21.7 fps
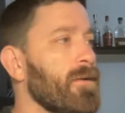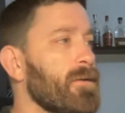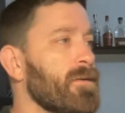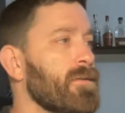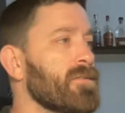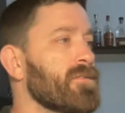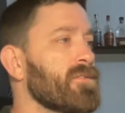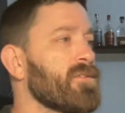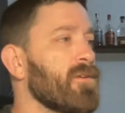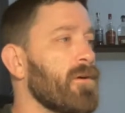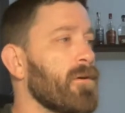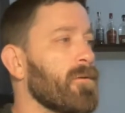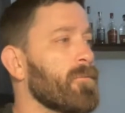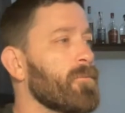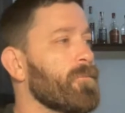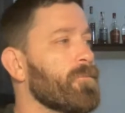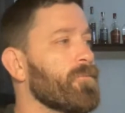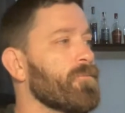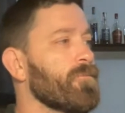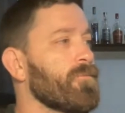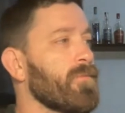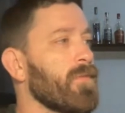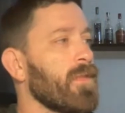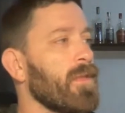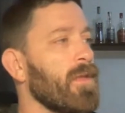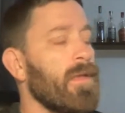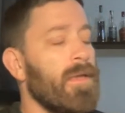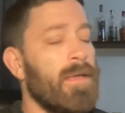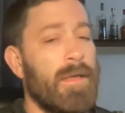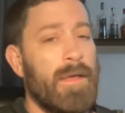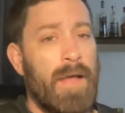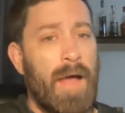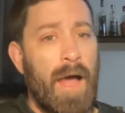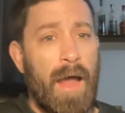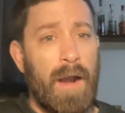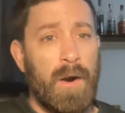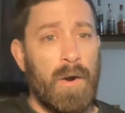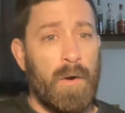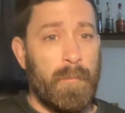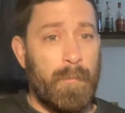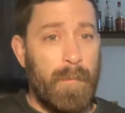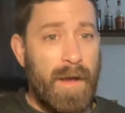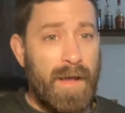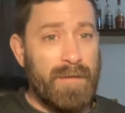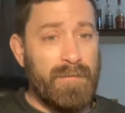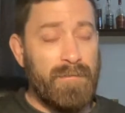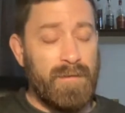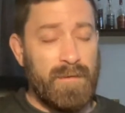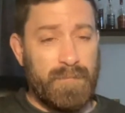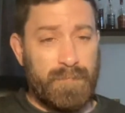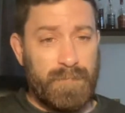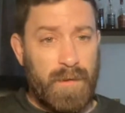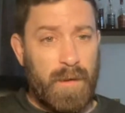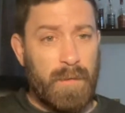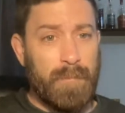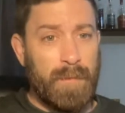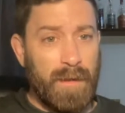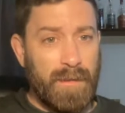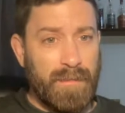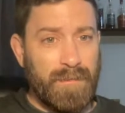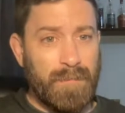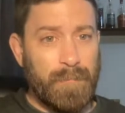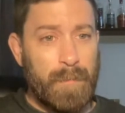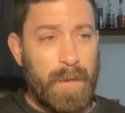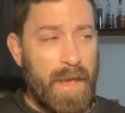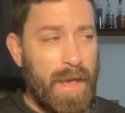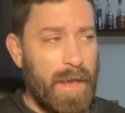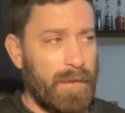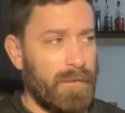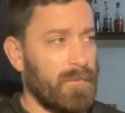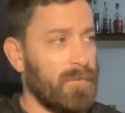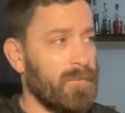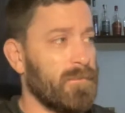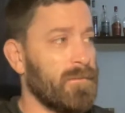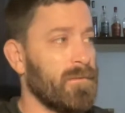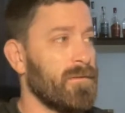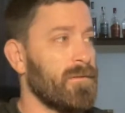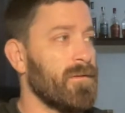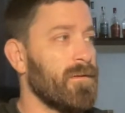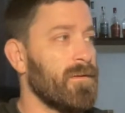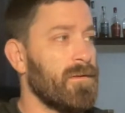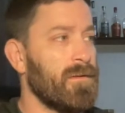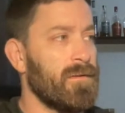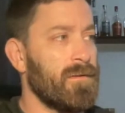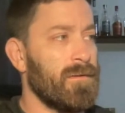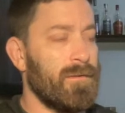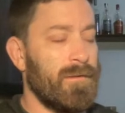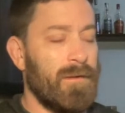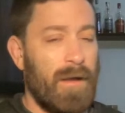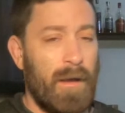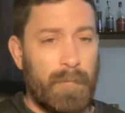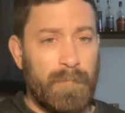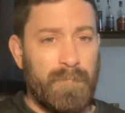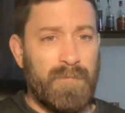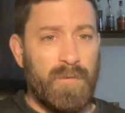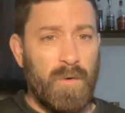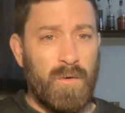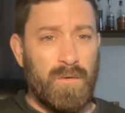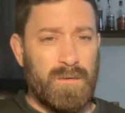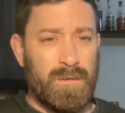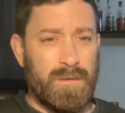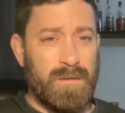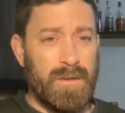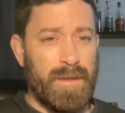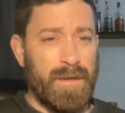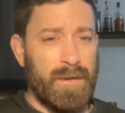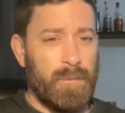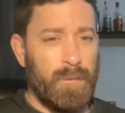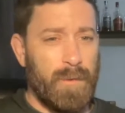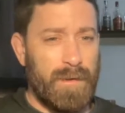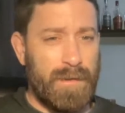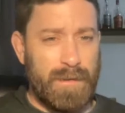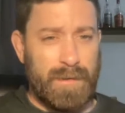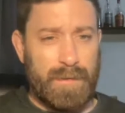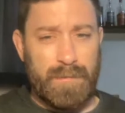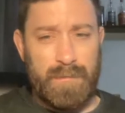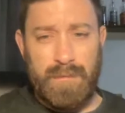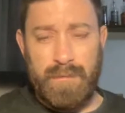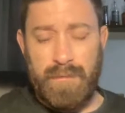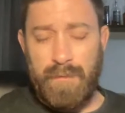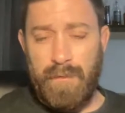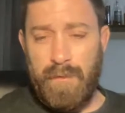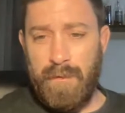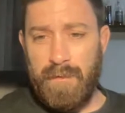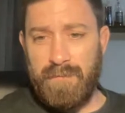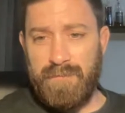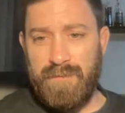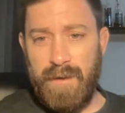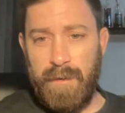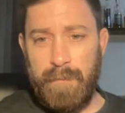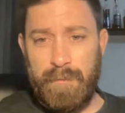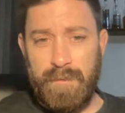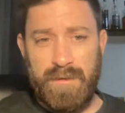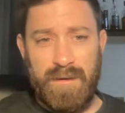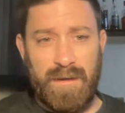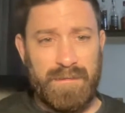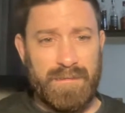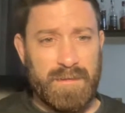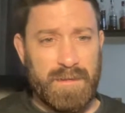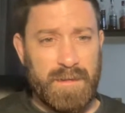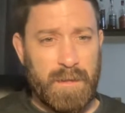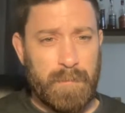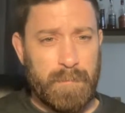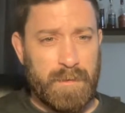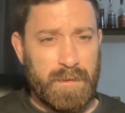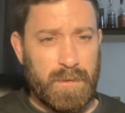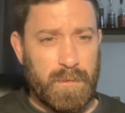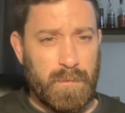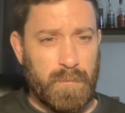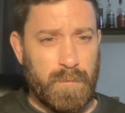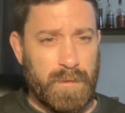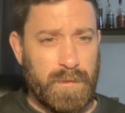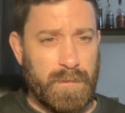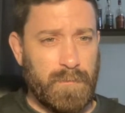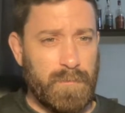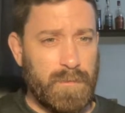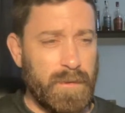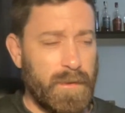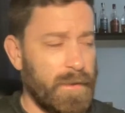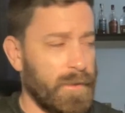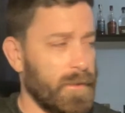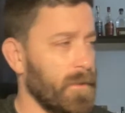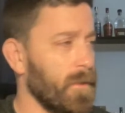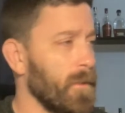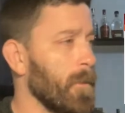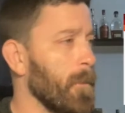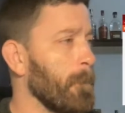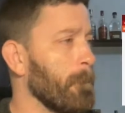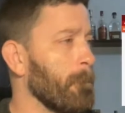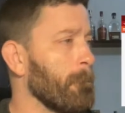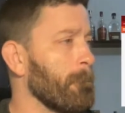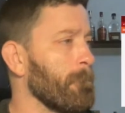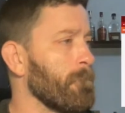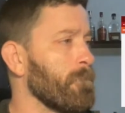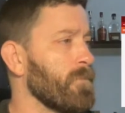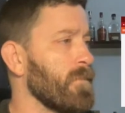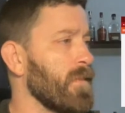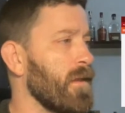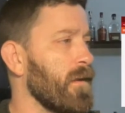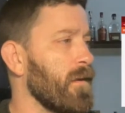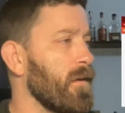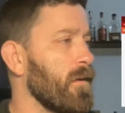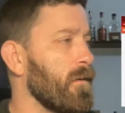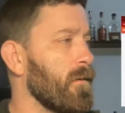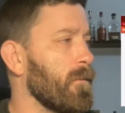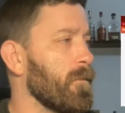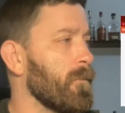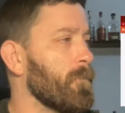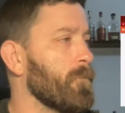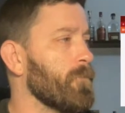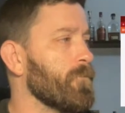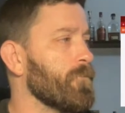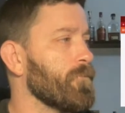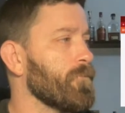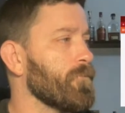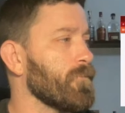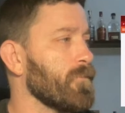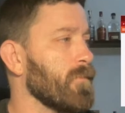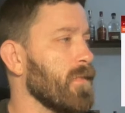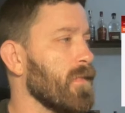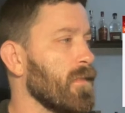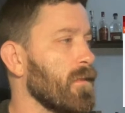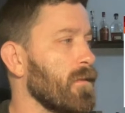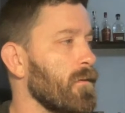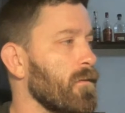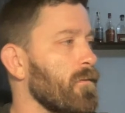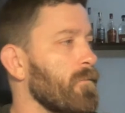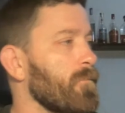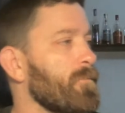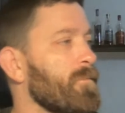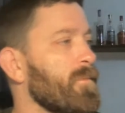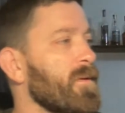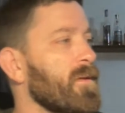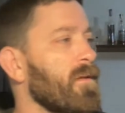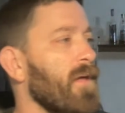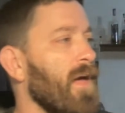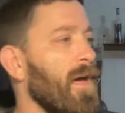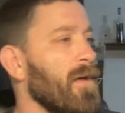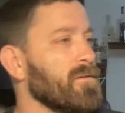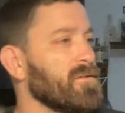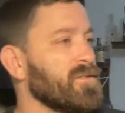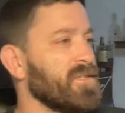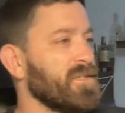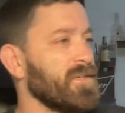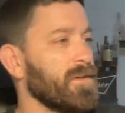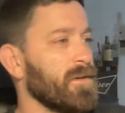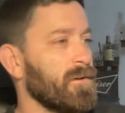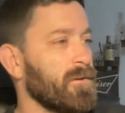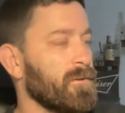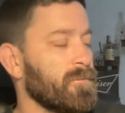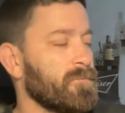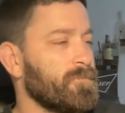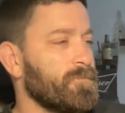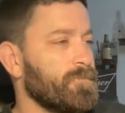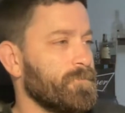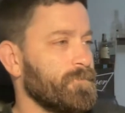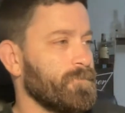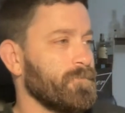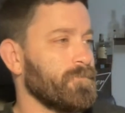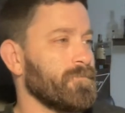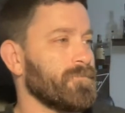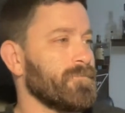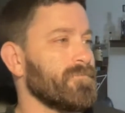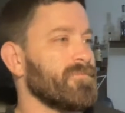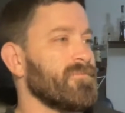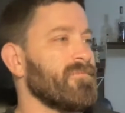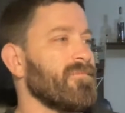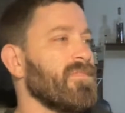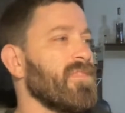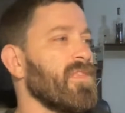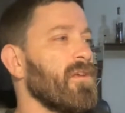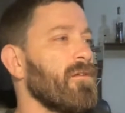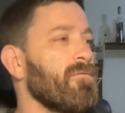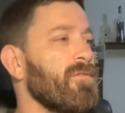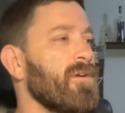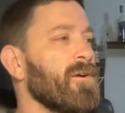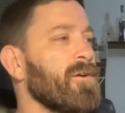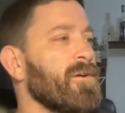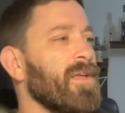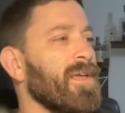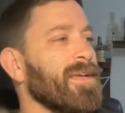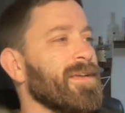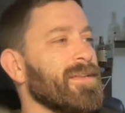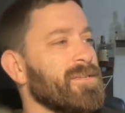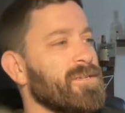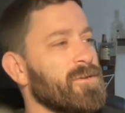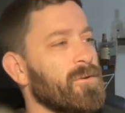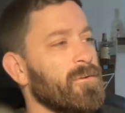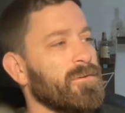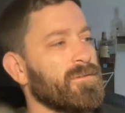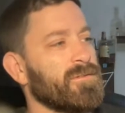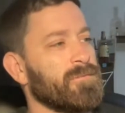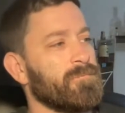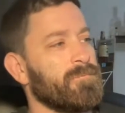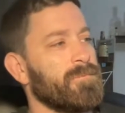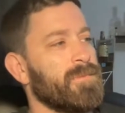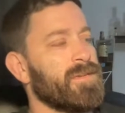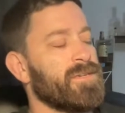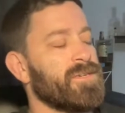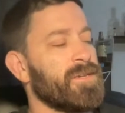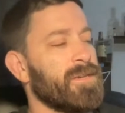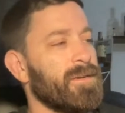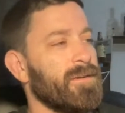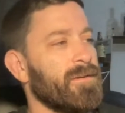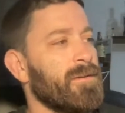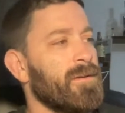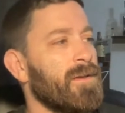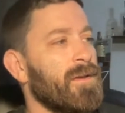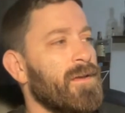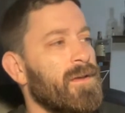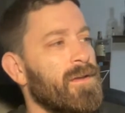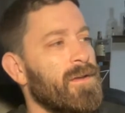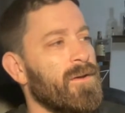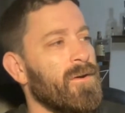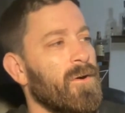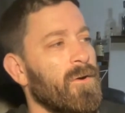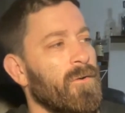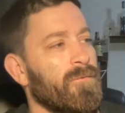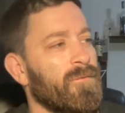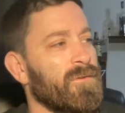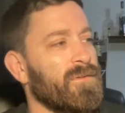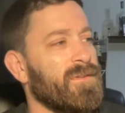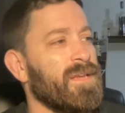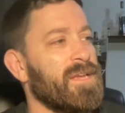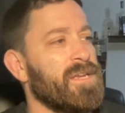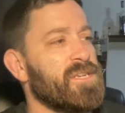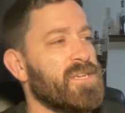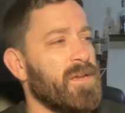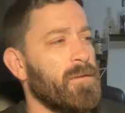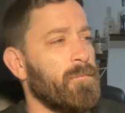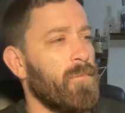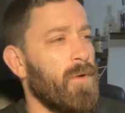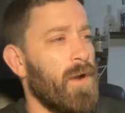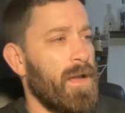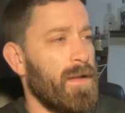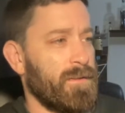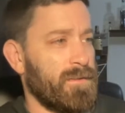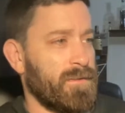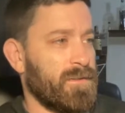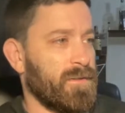So I don't know. If I'm on the panel, I'm voting Clay Guida into the Hall of Fame. You guys can let me know what you think. Bill Algeo, rear naked choke submission over TJ Brown.